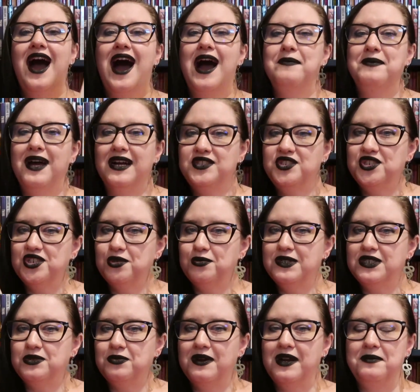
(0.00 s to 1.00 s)
I'm not sure
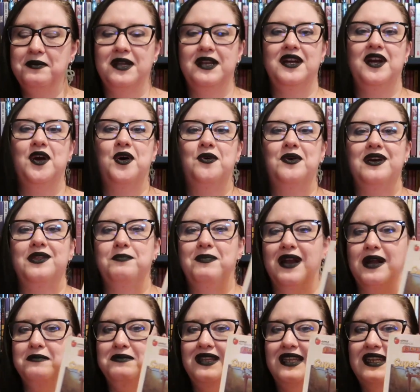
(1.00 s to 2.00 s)
which one I'm gonna go with,
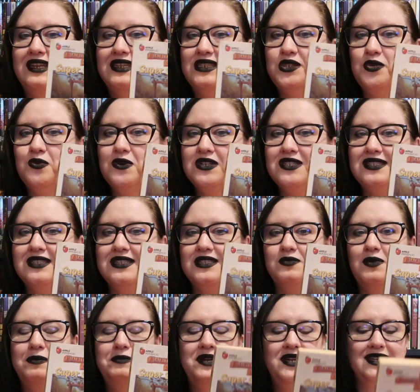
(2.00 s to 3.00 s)
but I'm leaning towards
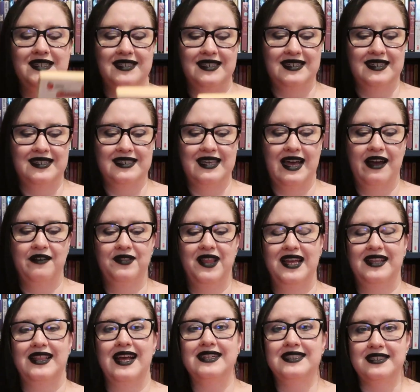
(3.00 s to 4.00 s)
this one because it does have
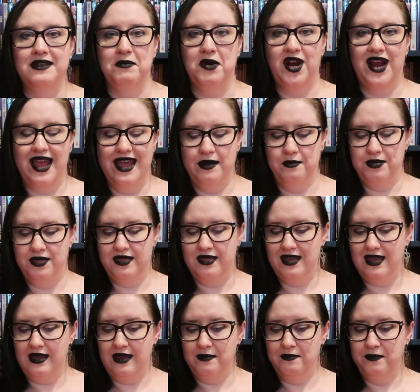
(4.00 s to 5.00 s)
like that summer camp
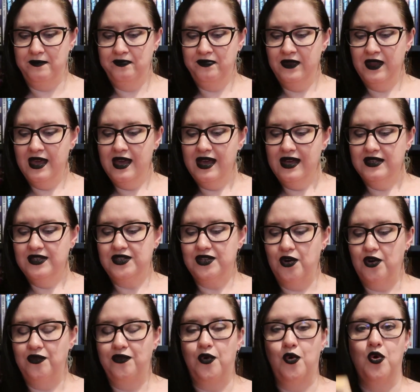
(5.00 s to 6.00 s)
theme.
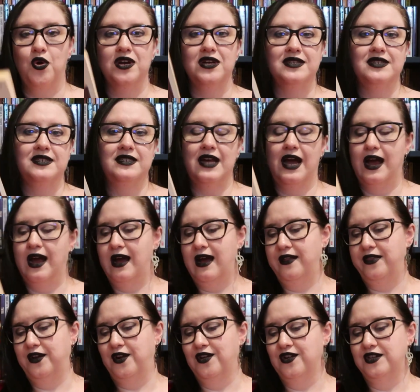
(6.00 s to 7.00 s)
So of course,
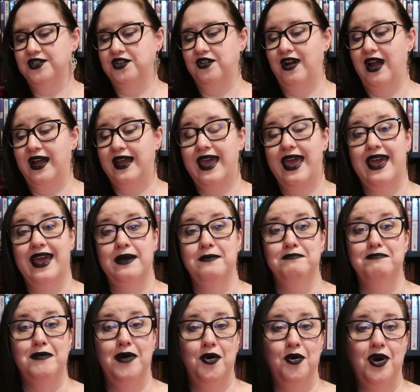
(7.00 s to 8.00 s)
uh, the girls are at
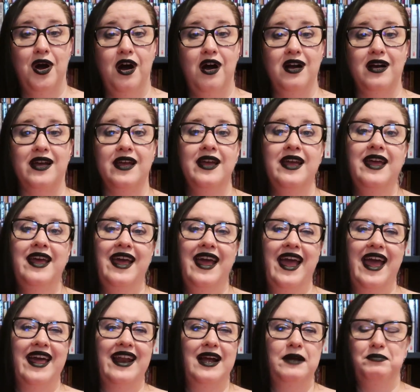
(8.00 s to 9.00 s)
Camp Mohawk
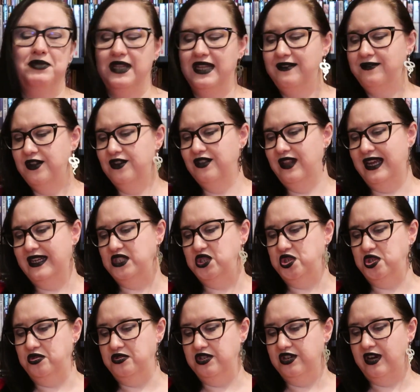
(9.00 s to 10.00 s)
and I believe they're like
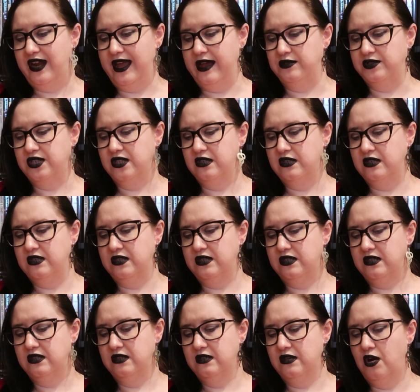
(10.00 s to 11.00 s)
junior
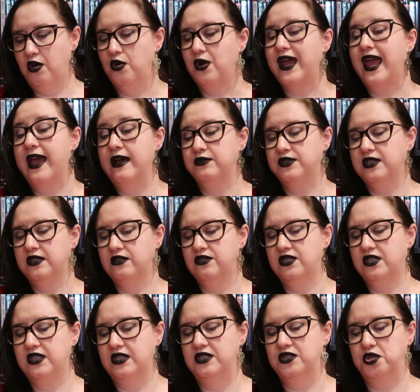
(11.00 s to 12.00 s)
counselors. Oh,
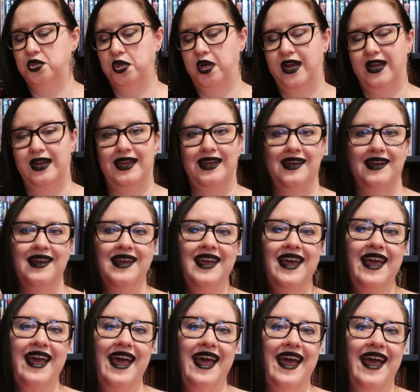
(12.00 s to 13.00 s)
counselors in training
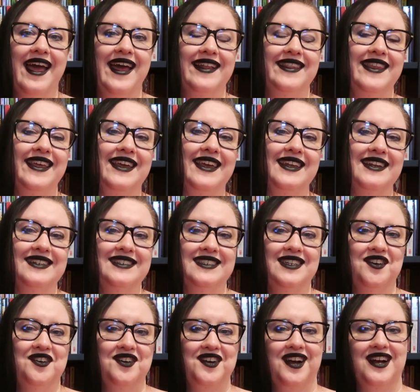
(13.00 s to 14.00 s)
and they get
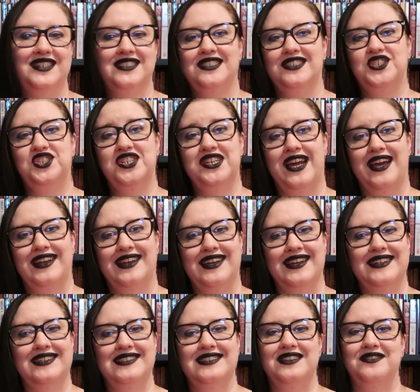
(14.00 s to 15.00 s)
into all kinds of
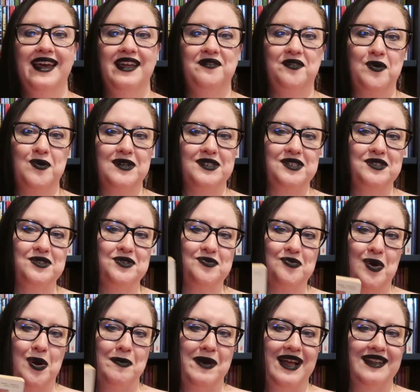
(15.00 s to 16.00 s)
shenanigans. And of course there's
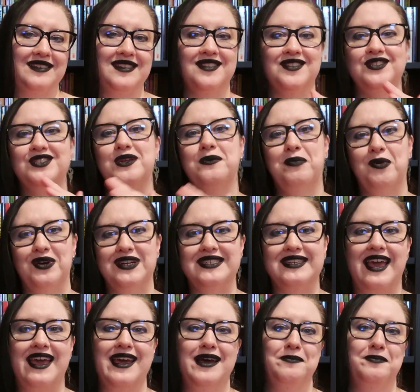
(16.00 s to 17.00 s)
romance and there's a
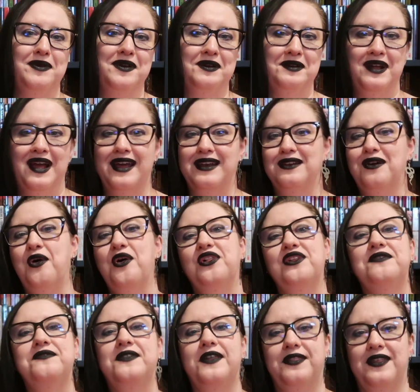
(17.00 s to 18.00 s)
boys camp and, and
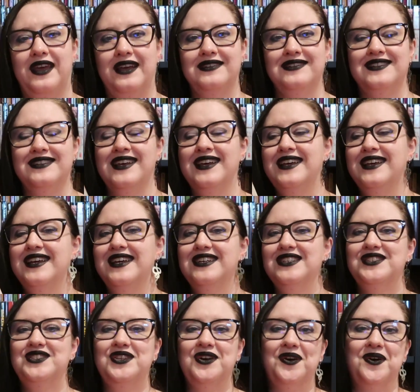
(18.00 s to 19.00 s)
all of the things.
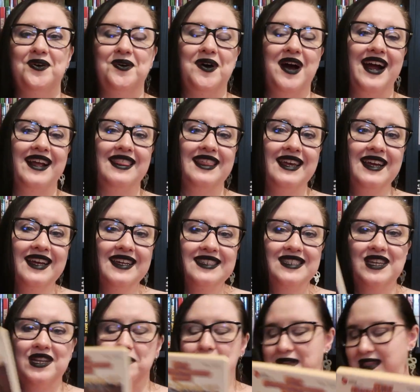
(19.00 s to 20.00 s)
So I think
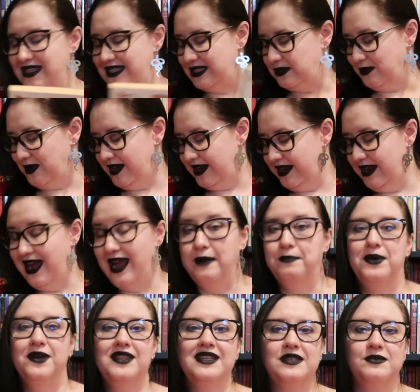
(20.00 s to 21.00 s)
it's gonna be this one. I
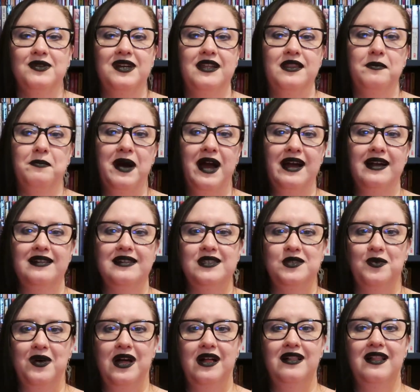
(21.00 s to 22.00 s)
put this one in the pile
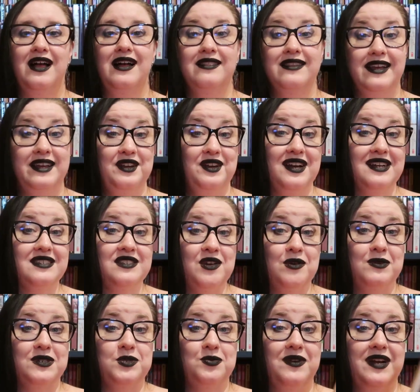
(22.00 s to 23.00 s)
as well. I'll let you guys
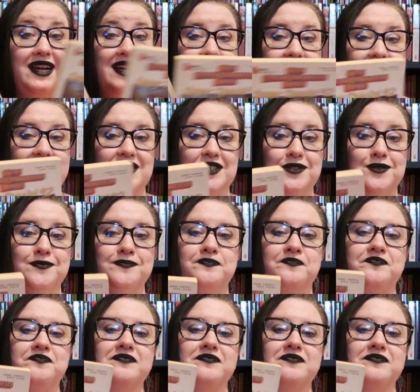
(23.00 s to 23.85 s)
know which one I get to.